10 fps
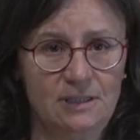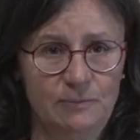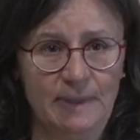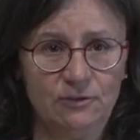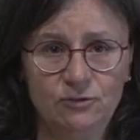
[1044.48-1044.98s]

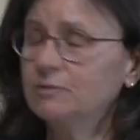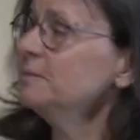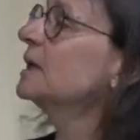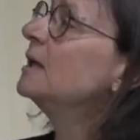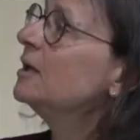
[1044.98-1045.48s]
spectrum
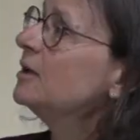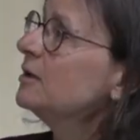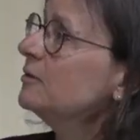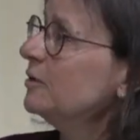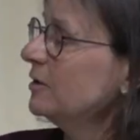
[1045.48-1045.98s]

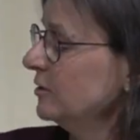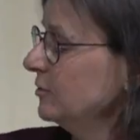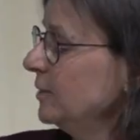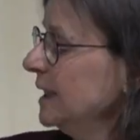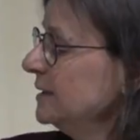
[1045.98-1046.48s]
uh,
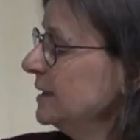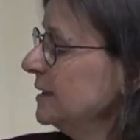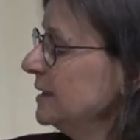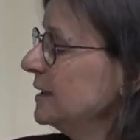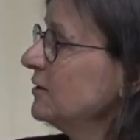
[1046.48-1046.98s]
where
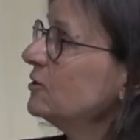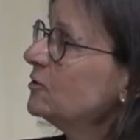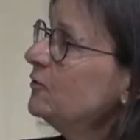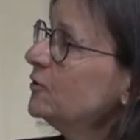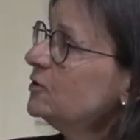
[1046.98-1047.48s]
the, the,
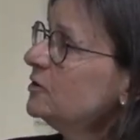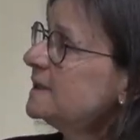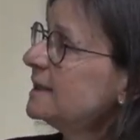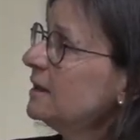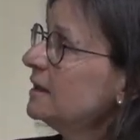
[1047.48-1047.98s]
the,
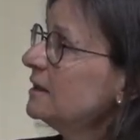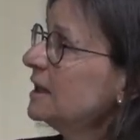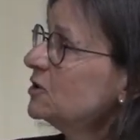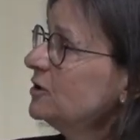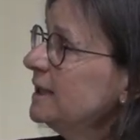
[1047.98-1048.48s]
photons are
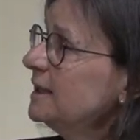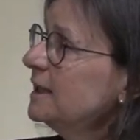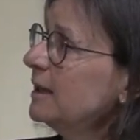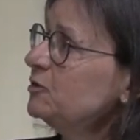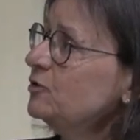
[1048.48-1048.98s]
actually
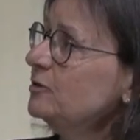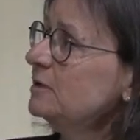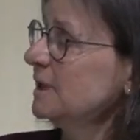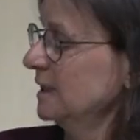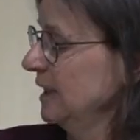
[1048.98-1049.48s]

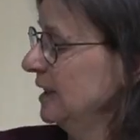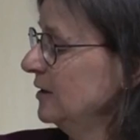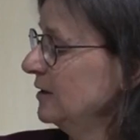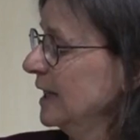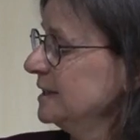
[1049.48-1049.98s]
captured
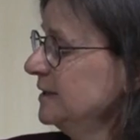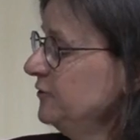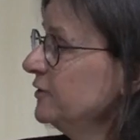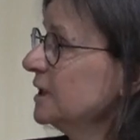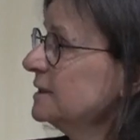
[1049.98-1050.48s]
uh, at,
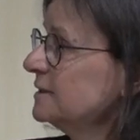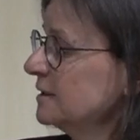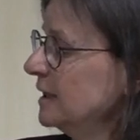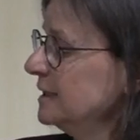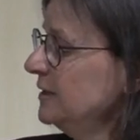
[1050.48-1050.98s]
different,
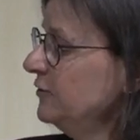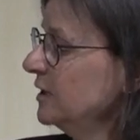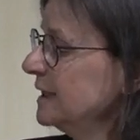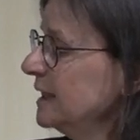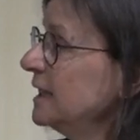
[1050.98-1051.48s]
uh, at
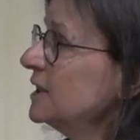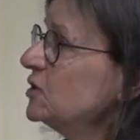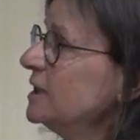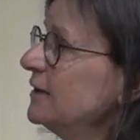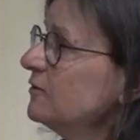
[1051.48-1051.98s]
different
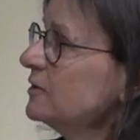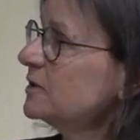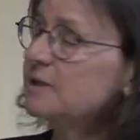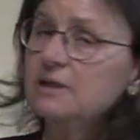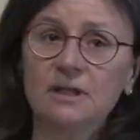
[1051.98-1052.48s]
energy
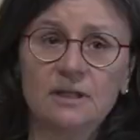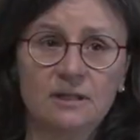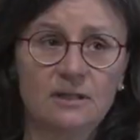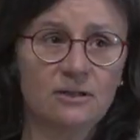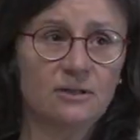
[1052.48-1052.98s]
levels
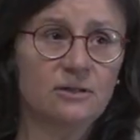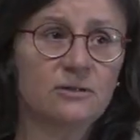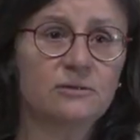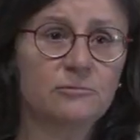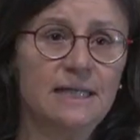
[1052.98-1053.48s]

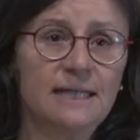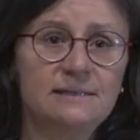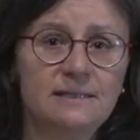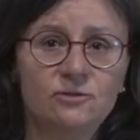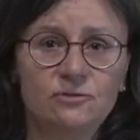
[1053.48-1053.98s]
uh,
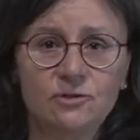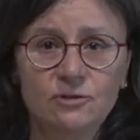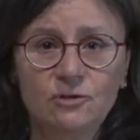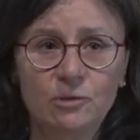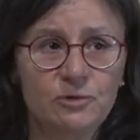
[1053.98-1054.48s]
related to
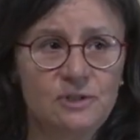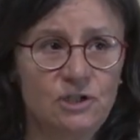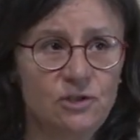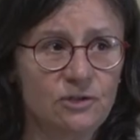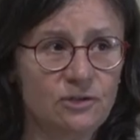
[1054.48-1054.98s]
the
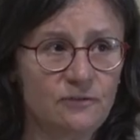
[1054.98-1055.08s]
composition